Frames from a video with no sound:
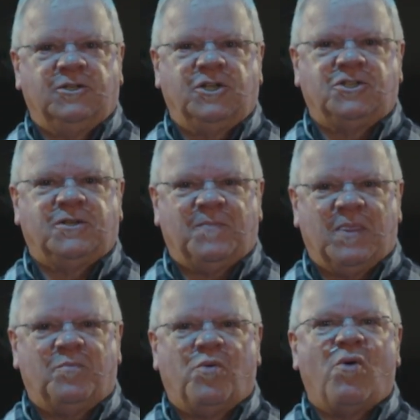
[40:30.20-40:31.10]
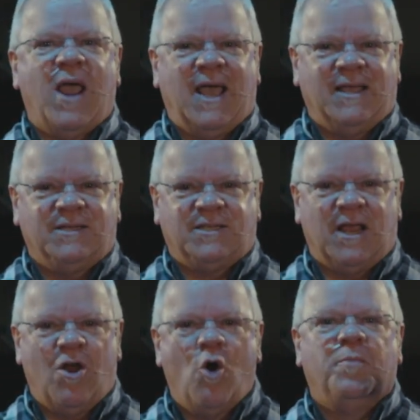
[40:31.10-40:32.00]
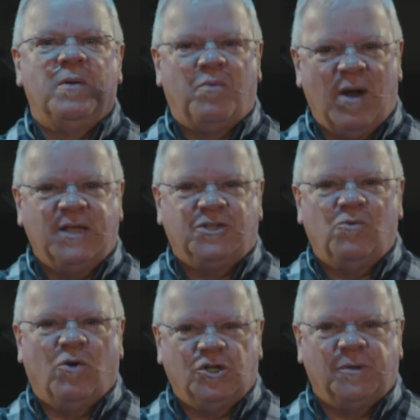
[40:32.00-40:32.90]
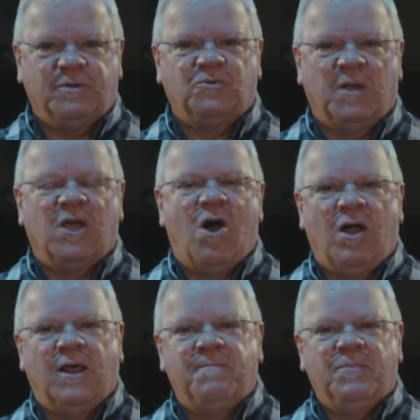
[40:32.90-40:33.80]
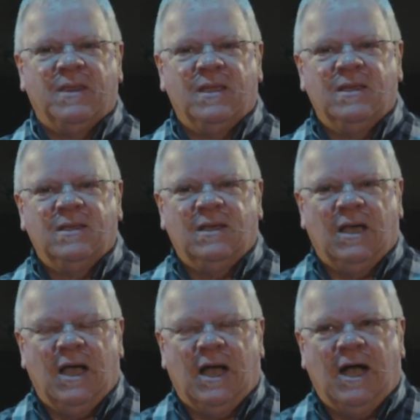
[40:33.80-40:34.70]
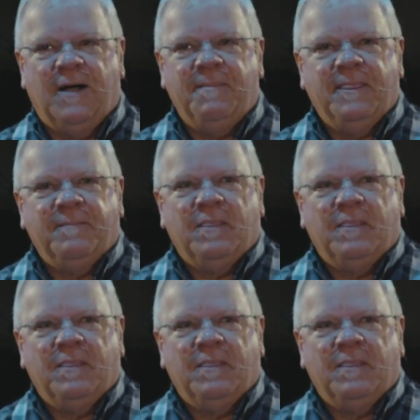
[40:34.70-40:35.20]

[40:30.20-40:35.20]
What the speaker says: just praise and open praise and worship, as we call it.